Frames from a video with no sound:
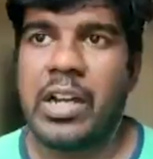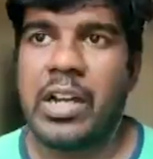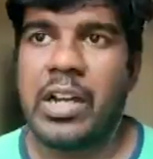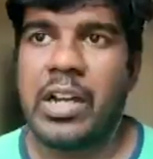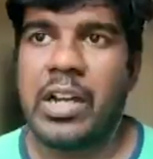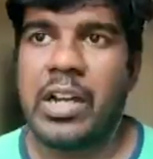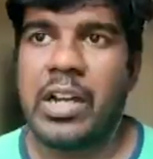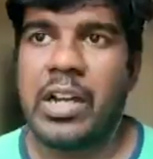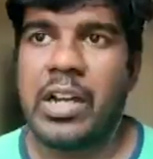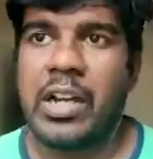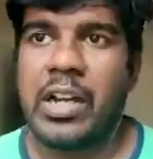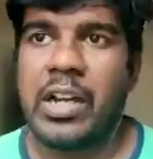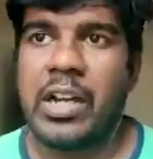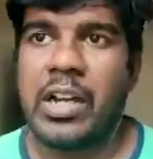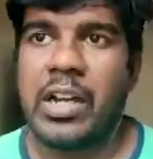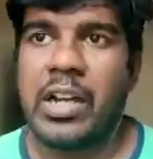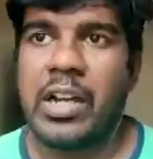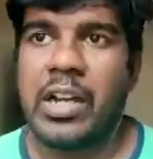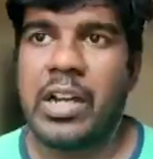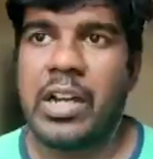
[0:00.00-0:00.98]
we do not
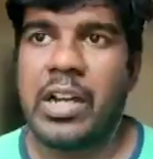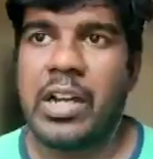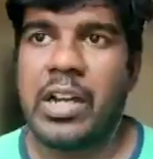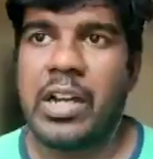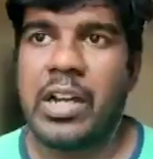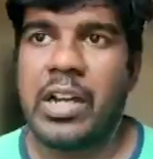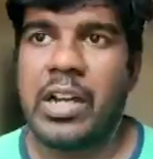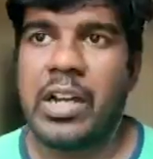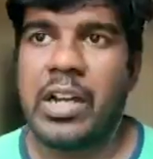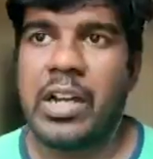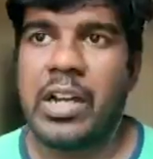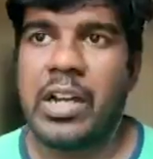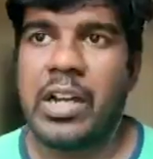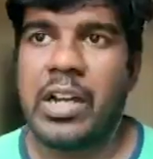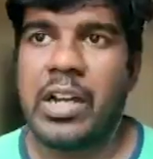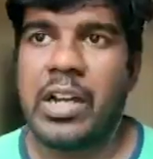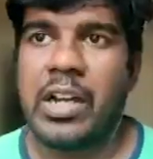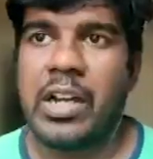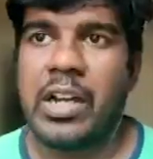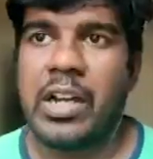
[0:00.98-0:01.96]
actually do
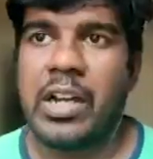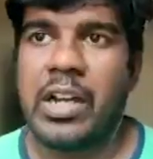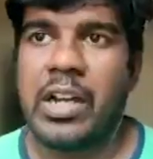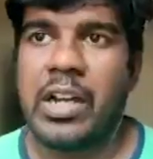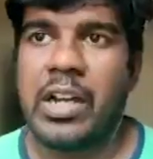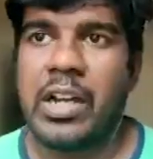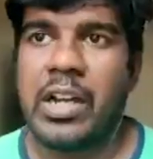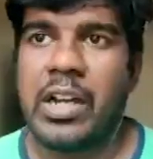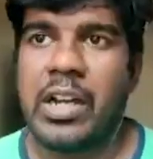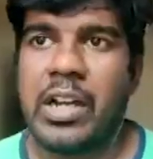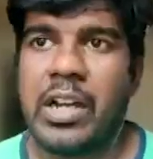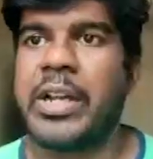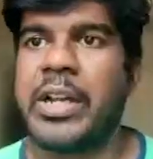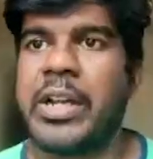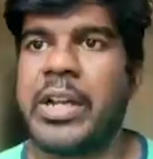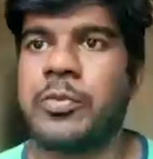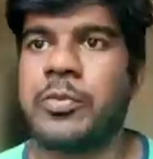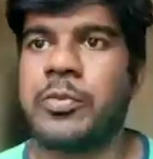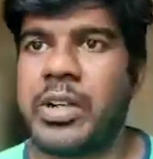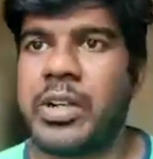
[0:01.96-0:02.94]
anything about it, right?
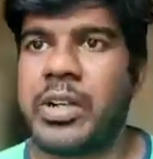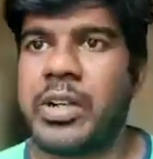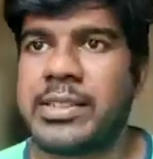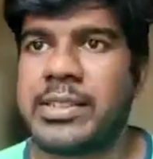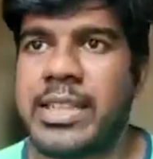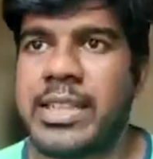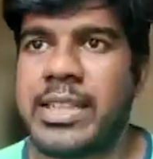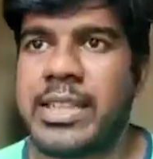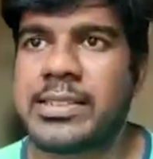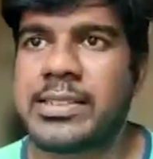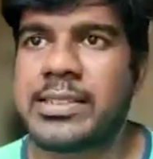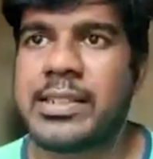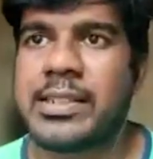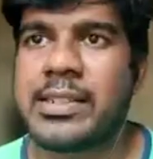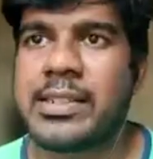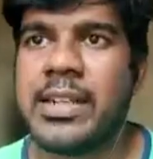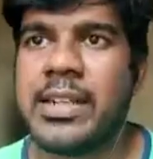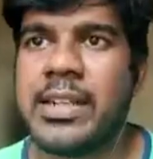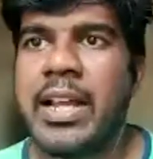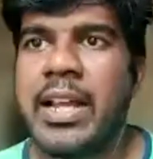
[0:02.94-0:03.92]
Like, so we wait for a
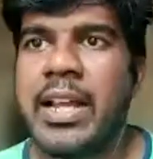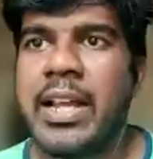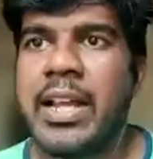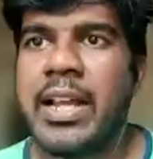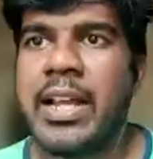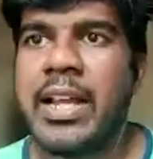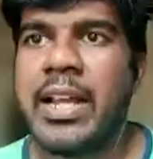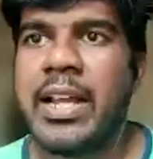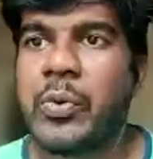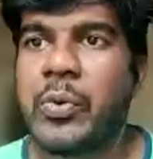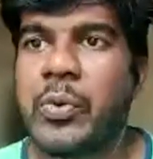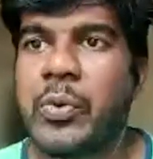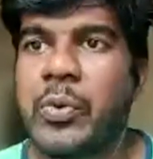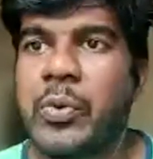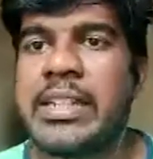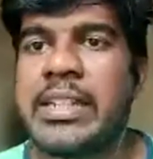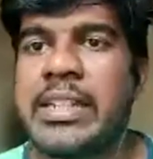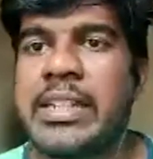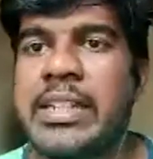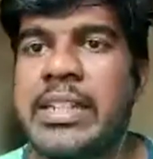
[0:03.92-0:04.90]
disaster
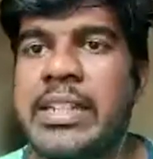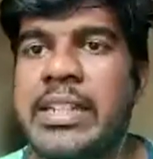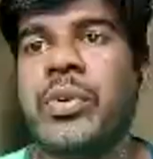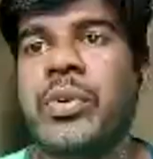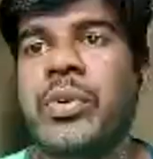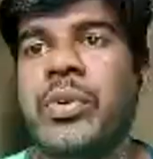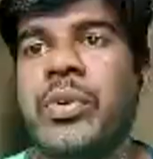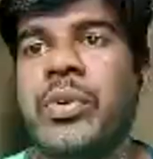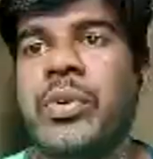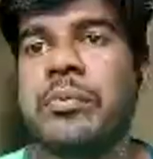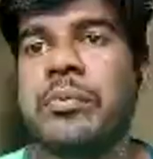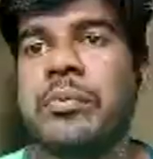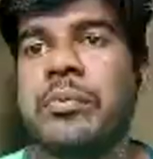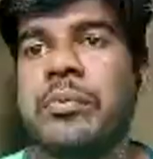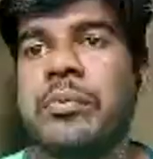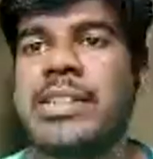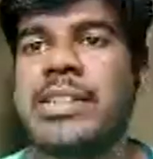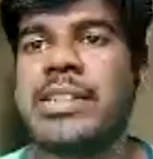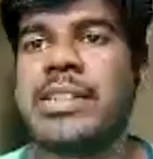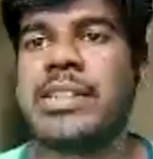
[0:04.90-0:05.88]
and only then
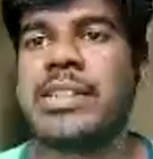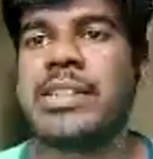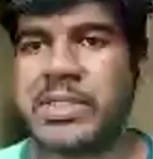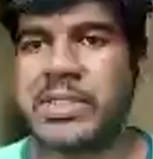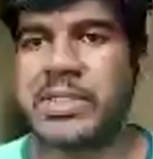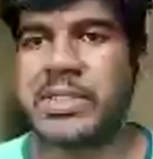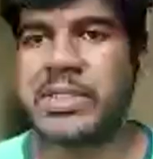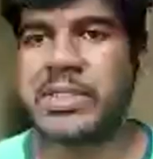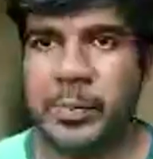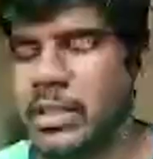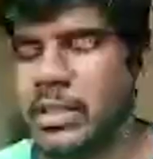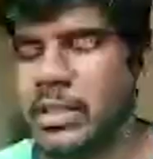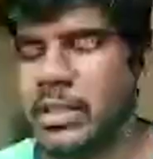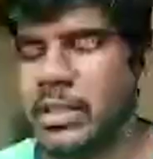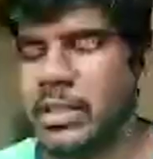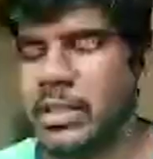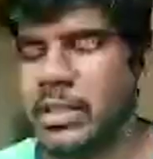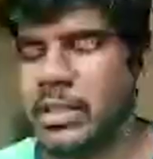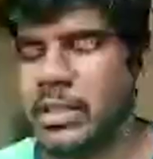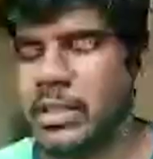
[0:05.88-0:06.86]
we make some step.
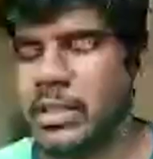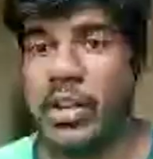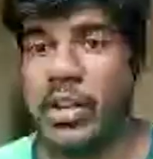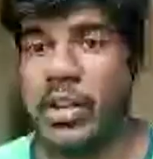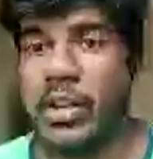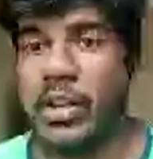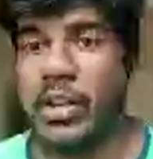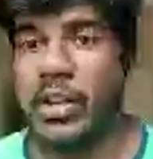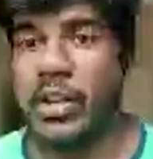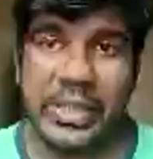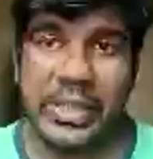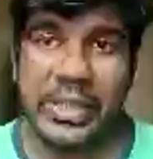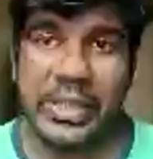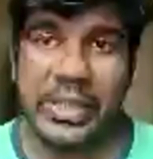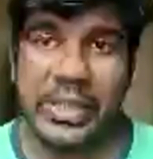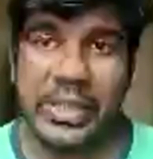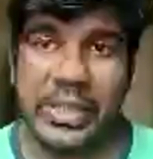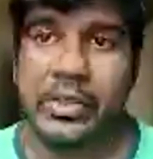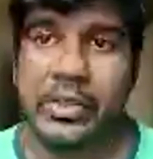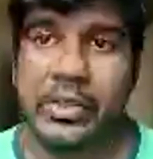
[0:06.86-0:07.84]
And it is not
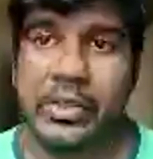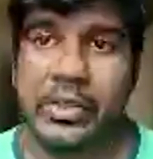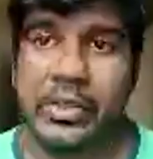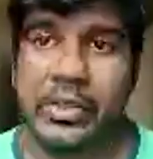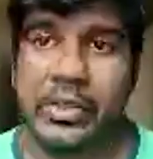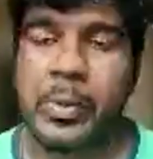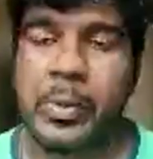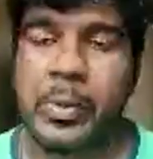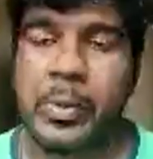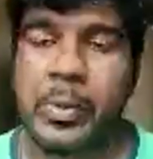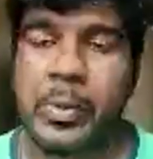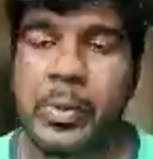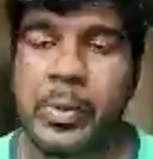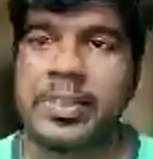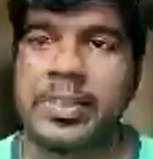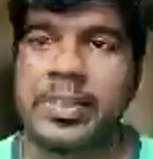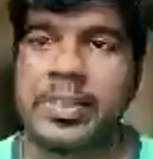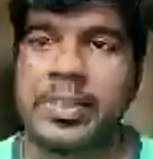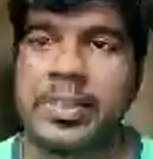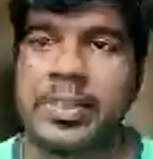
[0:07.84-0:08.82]
the best way to go about
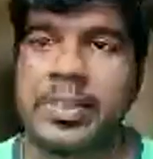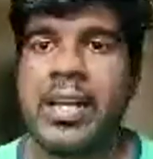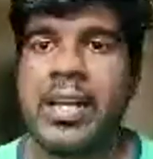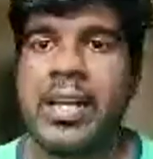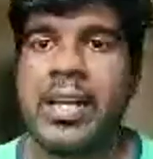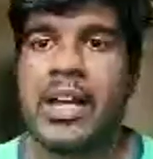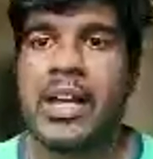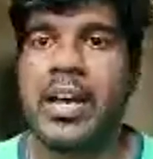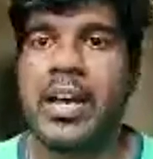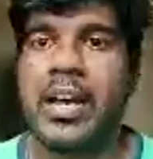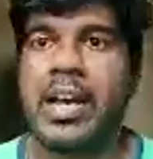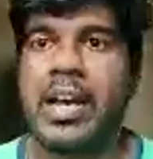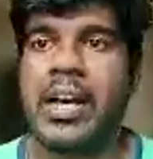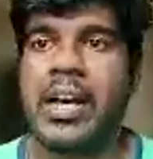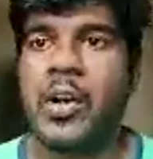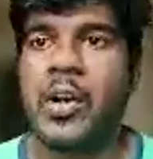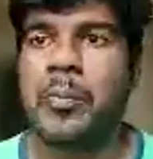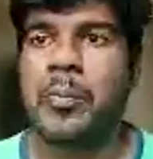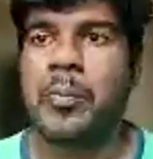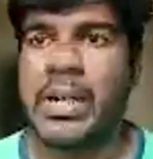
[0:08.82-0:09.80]
things.
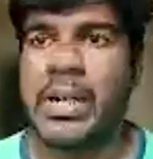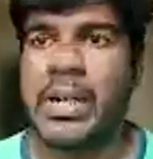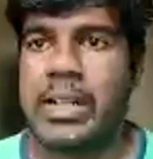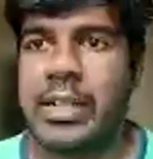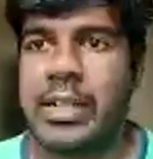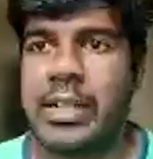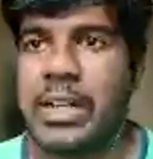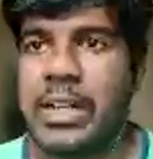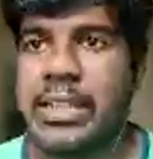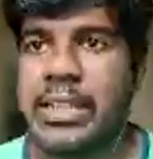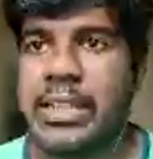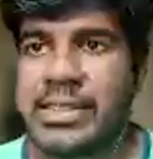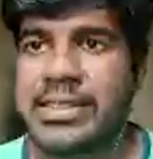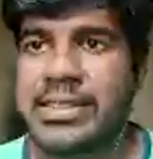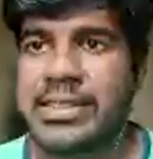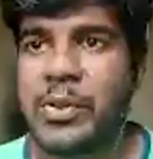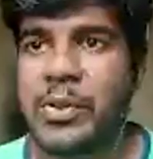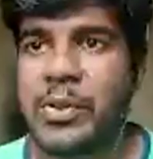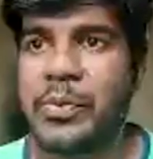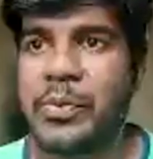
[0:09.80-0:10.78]
But that is how we
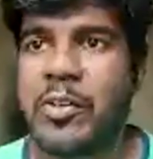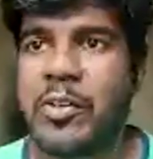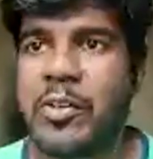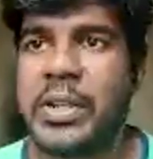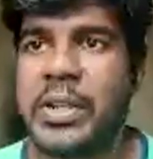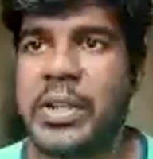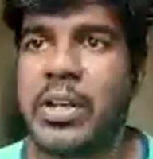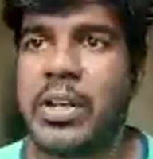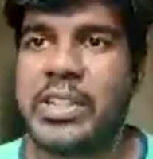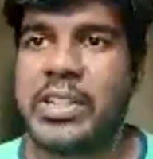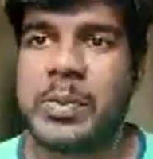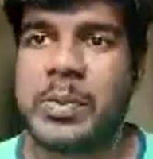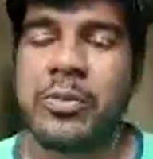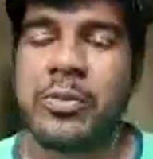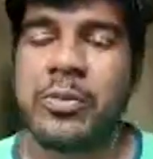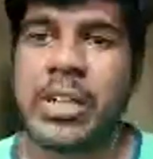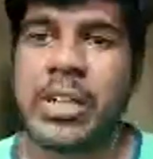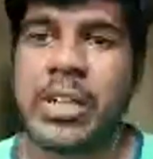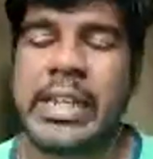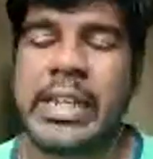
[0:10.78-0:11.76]
have always been working.
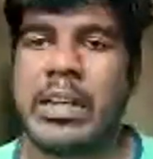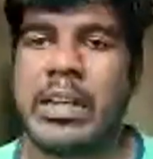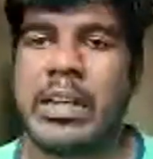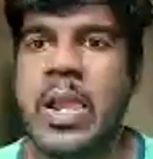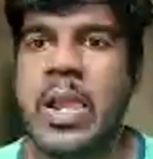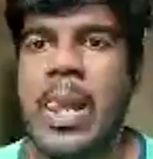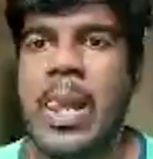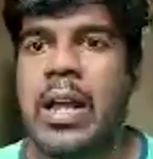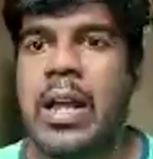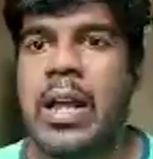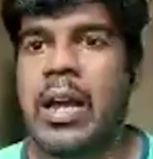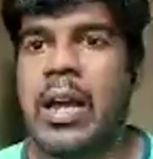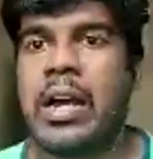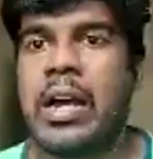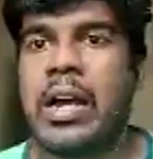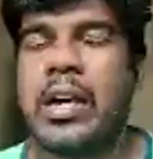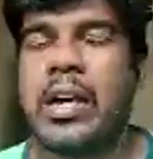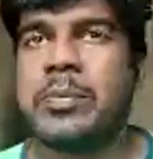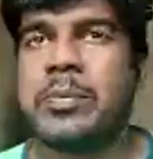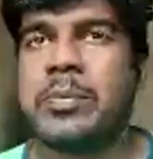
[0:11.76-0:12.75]

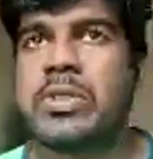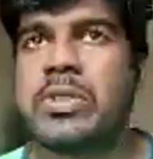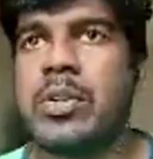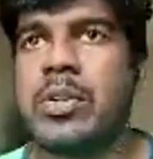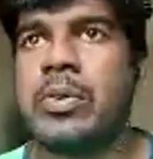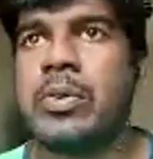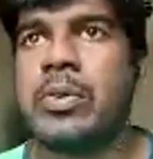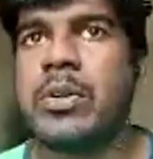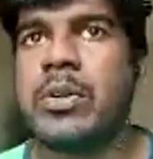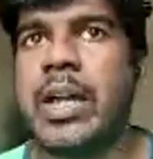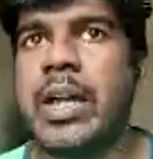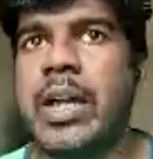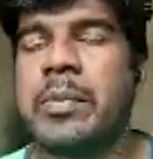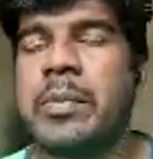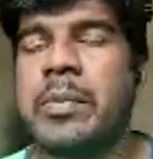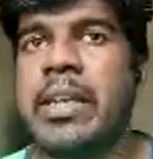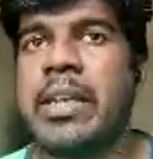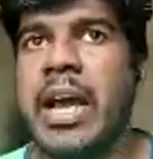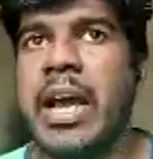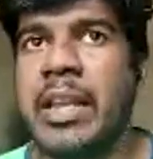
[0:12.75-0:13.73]

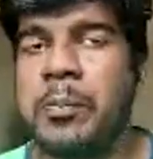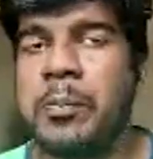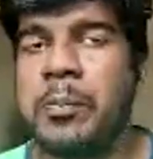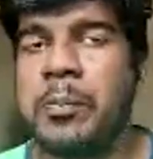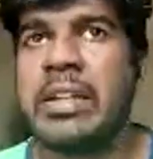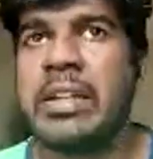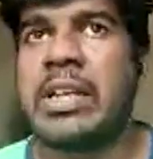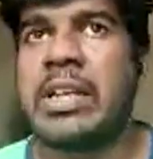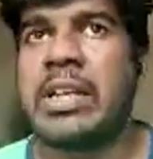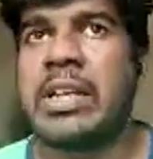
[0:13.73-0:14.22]
I believe that